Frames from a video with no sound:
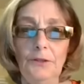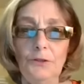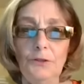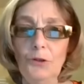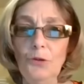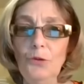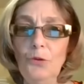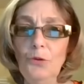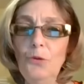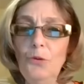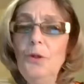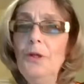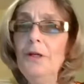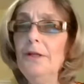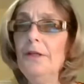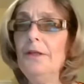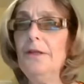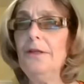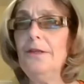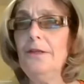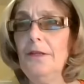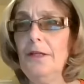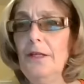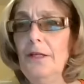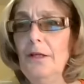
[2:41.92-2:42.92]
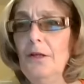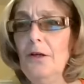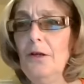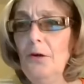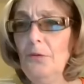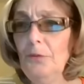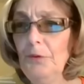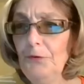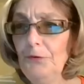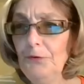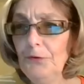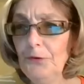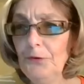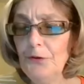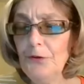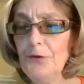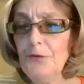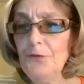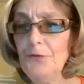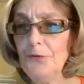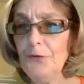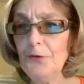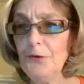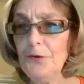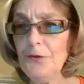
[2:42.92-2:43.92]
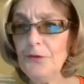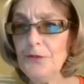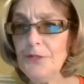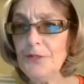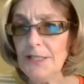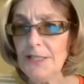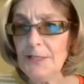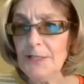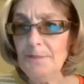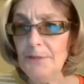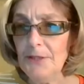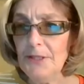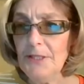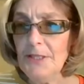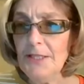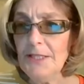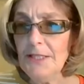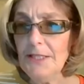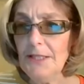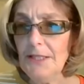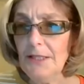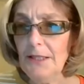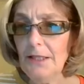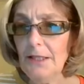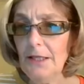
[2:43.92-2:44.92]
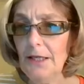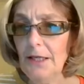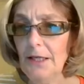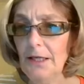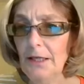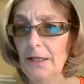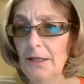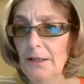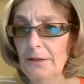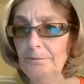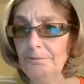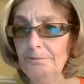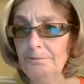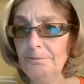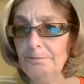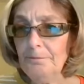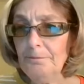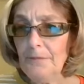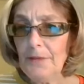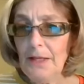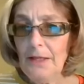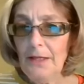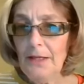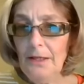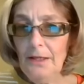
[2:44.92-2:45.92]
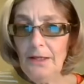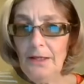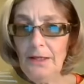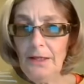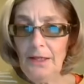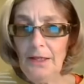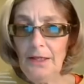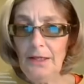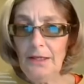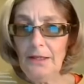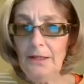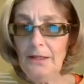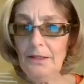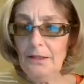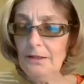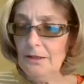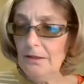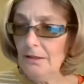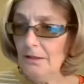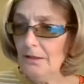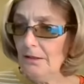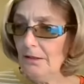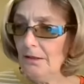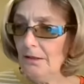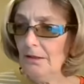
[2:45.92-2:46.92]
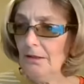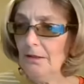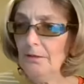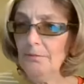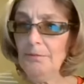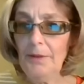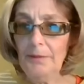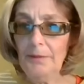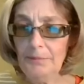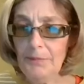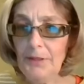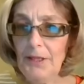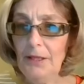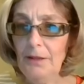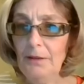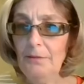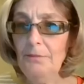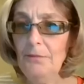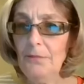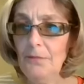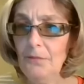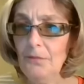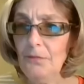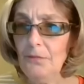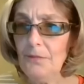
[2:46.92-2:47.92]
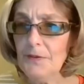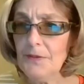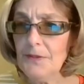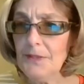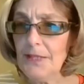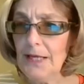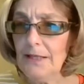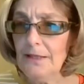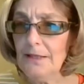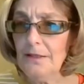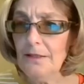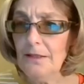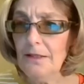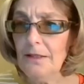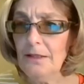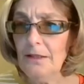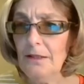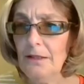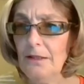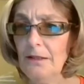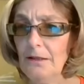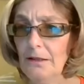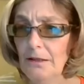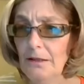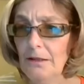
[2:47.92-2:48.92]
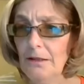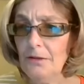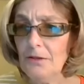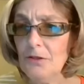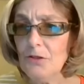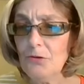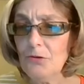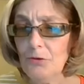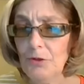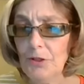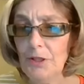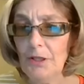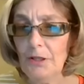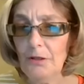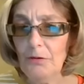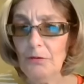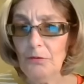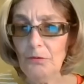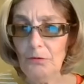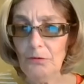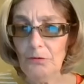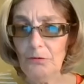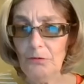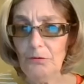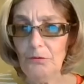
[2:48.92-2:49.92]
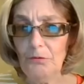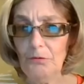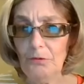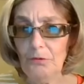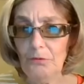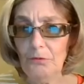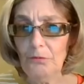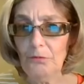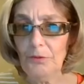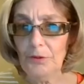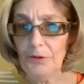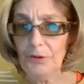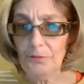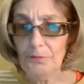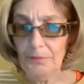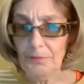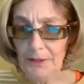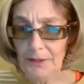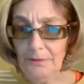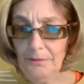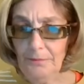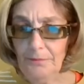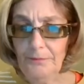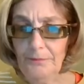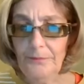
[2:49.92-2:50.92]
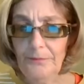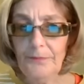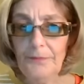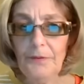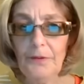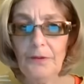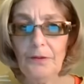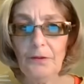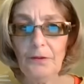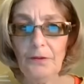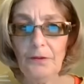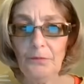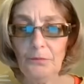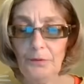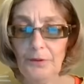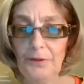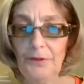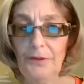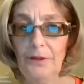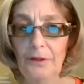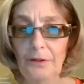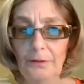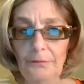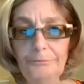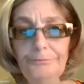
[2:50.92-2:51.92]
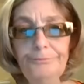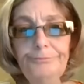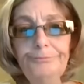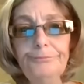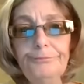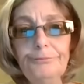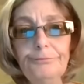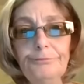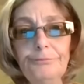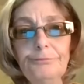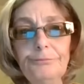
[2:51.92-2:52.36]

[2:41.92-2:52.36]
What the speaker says: So he got referred for assessment, and the mom sat in the screening with me, or with him.